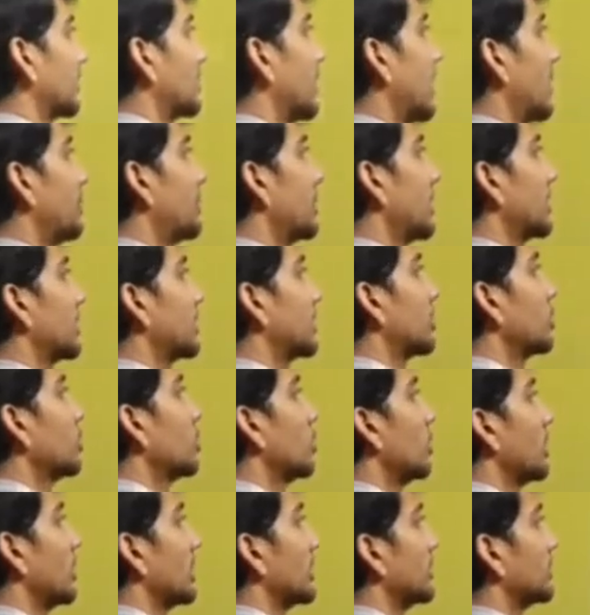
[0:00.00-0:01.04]
gamma
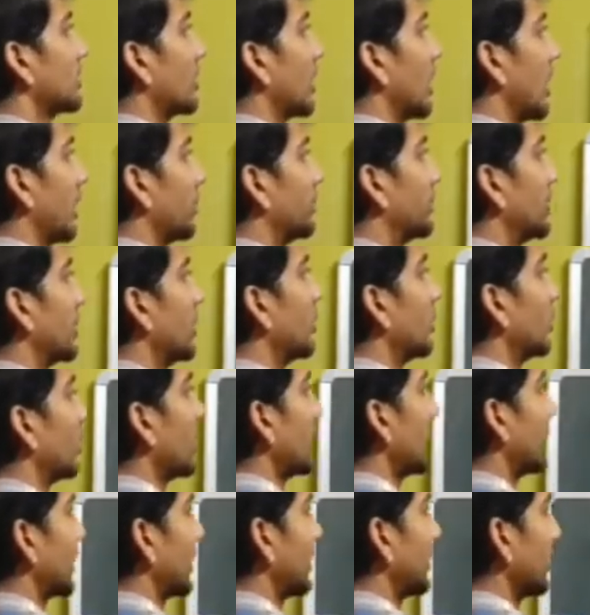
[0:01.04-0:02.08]
2 is
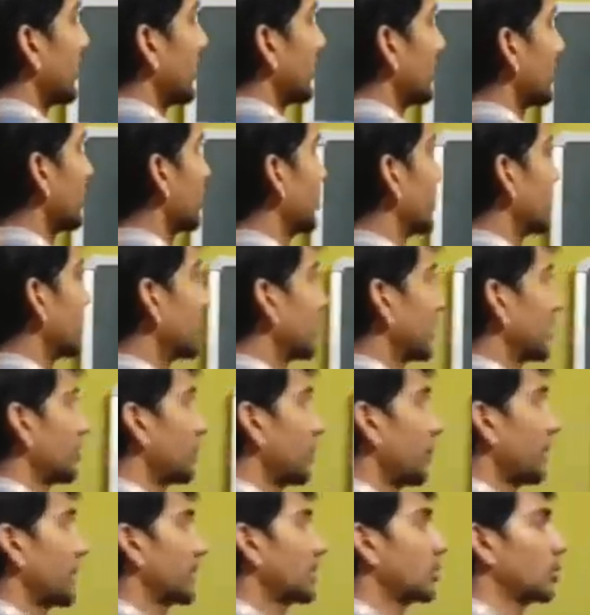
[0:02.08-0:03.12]
absolutely continuous with
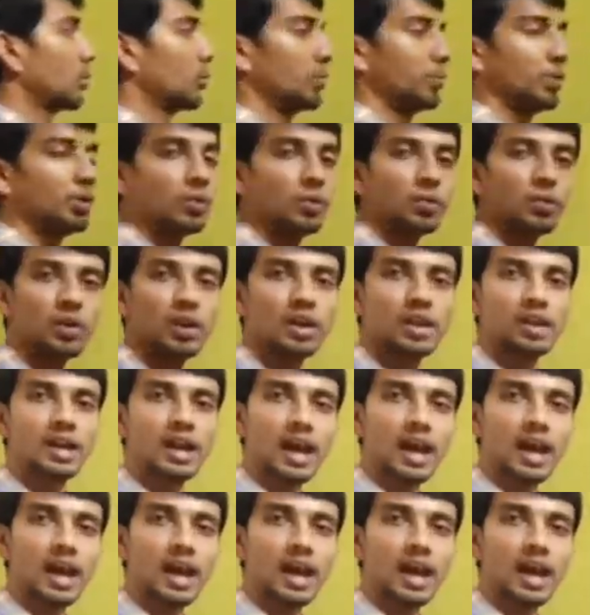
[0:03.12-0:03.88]
respect to mu,